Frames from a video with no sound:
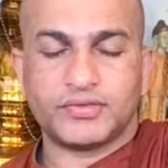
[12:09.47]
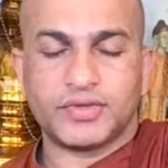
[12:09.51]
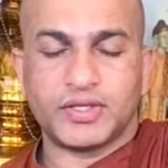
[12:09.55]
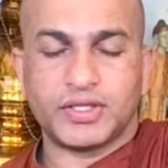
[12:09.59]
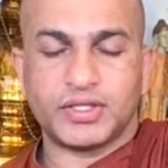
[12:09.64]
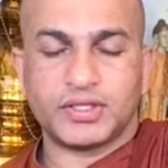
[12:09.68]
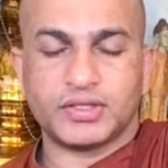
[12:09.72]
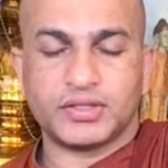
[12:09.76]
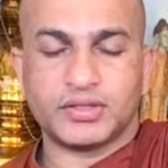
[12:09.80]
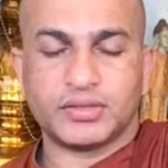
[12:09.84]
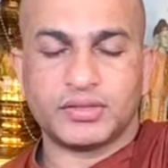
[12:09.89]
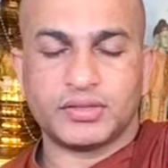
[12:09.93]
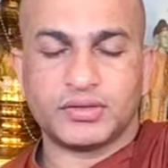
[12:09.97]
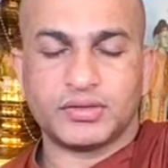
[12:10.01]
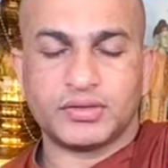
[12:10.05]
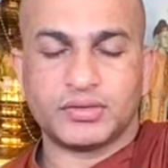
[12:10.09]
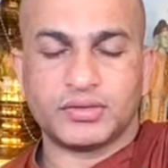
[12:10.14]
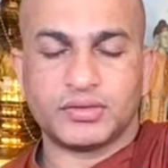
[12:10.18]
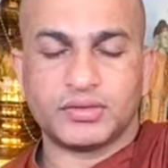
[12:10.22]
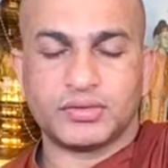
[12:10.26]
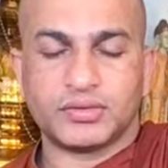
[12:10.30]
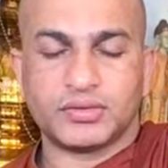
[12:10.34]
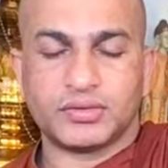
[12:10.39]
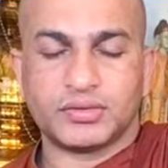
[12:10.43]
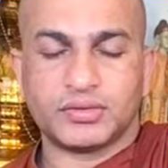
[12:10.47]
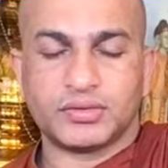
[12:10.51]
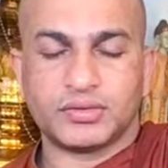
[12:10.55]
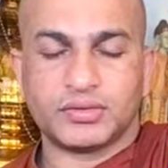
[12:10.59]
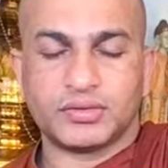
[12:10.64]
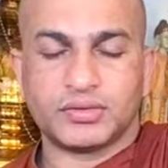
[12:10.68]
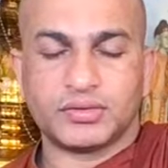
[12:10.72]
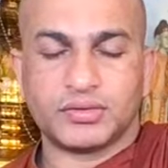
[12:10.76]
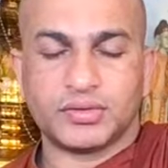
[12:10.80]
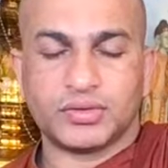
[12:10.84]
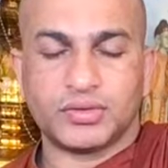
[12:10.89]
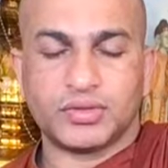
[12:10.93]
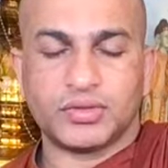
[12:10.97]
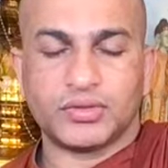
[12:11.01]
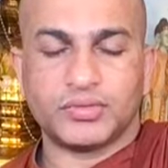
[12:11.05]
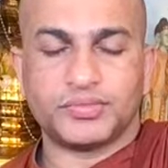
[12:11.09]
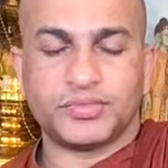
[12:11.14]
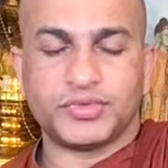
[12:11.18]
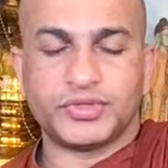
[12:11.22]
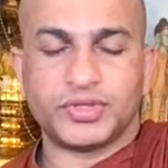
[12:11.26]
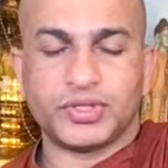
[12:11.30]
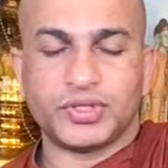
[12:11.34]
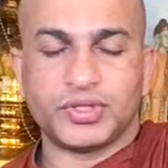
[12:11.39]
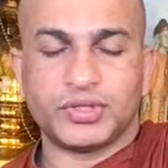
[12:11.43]
and
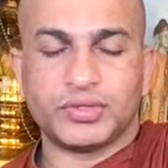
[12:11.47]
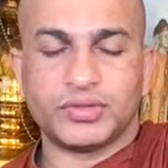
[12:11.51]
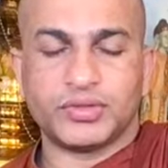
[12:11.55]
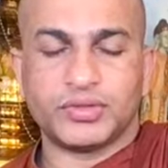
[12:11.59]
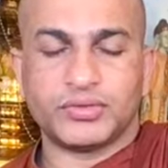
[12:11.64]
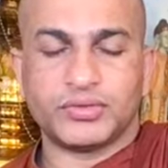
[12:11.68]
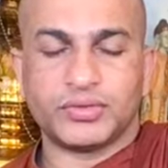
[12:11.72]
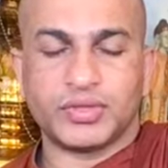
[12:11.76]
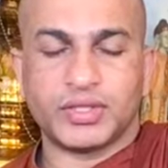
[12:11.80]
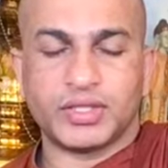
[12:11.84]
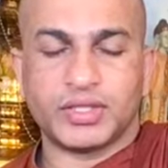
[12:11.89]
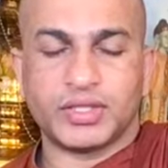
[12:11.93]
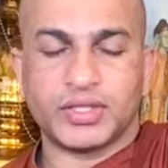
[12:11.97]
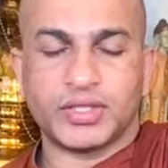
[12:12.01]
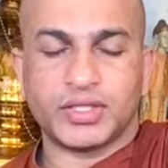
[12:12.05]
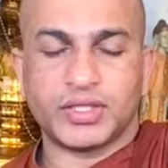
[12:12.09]
observe and